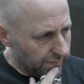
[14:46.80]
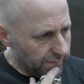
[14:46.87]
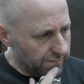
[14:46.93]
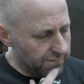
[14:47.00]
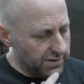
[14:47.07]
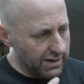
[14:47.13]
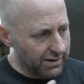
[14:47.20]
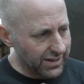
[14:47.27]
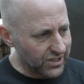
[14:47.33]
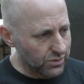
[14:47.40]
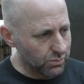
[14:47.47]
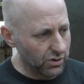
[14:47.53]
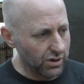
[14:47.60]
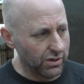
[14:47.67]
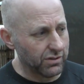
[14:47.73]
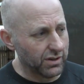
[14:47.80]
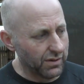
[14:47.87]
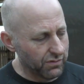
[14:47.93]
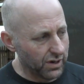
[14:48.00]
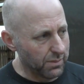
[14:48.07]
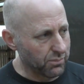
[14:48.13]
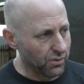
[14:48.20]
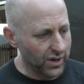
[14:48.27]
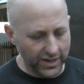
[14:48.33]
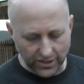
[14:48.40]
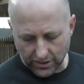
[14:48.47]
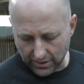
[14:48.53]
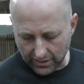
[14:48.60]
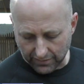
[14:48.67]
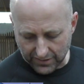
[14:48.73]
Very smooth, no
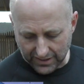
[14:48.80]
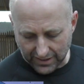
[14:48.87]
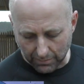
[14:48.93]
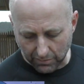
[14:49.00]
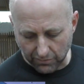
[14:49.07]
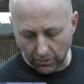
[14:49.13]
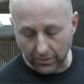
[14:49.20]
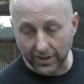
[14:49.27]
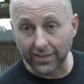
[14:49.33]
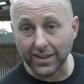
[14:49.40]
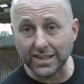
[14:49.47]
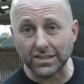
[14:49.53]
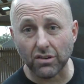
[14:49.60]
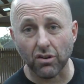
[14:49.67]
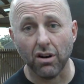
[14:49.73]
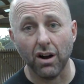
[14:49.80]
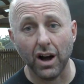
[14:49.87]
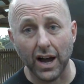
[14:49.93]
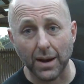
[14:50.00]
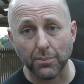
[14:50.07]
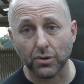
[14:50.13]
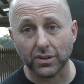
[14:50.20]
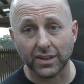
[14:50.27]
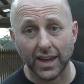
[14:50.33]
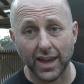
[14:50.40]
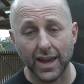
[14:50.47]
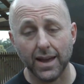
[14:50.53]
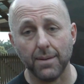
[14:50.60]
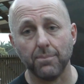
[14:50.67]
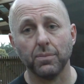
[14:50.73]
vibration, I've said that before. Now these are a hybrid
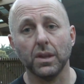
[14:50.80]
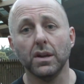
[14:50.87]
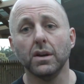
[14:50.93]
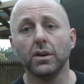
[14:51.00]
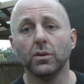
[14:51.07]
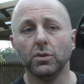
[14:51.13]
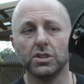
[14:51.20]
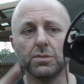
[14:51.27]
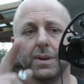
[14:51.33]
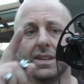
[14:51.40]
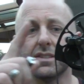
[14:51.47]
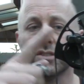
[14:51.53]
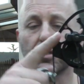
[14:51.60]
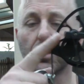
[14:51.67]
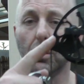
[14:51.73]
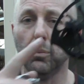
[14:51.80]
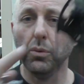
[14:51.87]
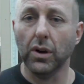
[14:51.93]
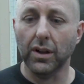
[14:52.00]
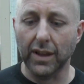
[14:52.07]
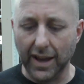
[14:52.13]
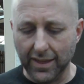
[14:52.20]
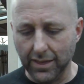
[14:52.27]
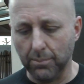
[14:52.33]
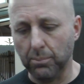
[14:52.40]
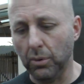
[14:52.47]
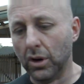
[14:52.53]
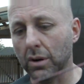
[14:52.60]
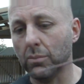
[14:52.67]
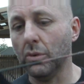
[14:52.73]
cam, which means the top wheel and the
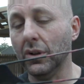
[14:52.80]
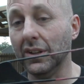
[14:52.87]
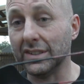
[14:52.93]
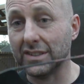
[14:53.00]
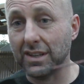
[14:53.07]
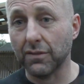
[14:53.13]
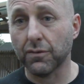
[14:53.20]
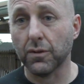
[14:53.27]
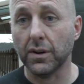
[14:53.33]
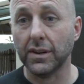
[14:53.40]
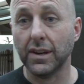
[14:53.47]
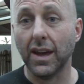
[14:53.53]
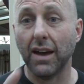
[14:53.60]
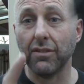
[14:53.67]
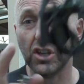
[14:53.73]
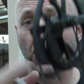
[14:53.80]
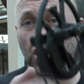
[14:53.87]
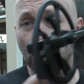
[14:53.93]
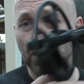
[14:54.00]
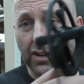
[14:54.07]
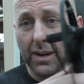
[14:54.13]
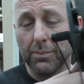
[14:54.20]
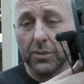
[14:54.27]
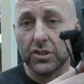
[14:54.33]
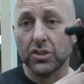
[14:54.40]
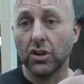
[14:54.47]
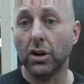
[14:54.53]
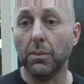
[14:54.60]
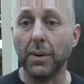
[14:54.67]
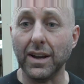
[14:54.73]
bottom wheel are different. You have a yoke up the
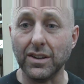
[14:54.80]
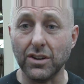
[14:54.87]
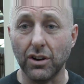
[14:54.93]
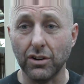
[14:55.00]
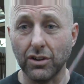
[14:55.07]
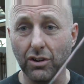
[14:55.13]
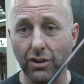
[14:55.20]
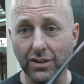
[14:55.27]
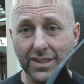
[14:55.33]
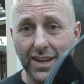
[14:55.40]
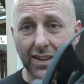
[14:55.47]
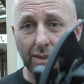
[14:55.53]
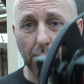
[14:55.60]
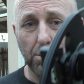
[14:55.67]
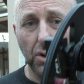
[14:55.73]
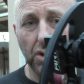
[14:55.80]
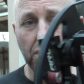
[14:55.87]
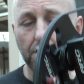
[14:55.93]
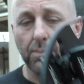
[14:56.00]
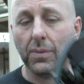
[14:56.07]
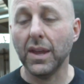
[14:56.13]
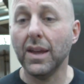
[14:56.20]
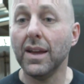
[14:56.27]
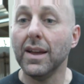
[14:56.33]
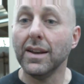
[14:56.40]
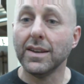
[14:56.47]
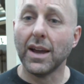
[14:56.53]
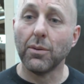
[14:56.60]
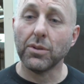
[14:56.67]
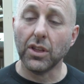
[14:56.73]
top and no yoke down the bottom.
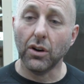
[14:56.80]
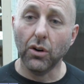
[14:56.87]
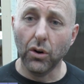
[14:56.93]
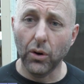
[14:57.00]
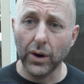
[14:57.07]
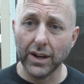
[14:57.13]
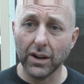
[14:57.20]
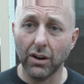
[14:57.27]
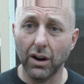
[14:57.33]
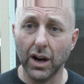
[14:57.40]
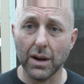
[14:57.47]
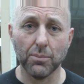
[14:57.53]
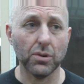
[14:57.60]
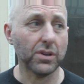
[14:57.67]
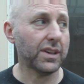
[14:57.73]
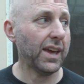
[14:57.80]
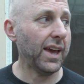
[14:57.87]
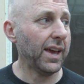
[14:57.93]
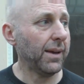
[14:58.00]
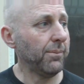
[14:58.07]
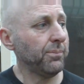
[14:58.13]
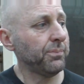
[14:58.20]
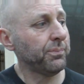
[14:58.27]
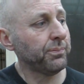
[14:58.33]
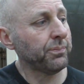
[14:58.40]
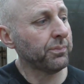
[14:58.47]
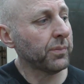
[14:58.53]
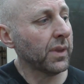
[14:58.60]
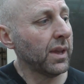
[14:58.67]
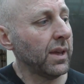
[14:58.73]
Now with the Hoyt hybrid cam,
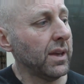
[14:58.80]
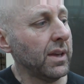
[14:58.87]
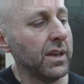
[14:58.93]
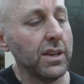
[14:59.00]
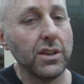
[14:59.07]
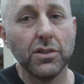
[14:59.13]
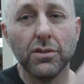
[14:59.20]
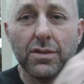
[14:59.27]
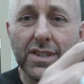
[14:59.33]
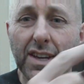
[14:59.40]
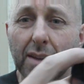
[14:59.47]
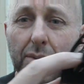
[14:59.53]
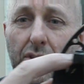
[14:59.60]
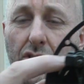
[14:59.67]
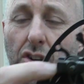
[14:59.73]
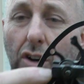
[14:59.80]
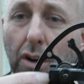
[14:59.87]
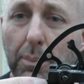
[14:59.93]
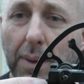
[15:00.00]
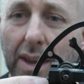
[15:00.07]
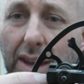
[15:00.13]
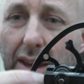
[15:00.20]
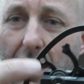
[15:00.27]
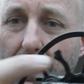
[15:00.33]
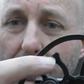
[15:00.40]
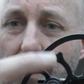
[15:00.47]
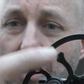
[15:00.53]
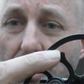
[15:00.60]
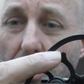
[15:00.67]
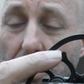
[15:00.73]
you'll see at the top here,
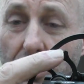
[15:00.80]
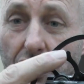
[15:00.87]
it's got a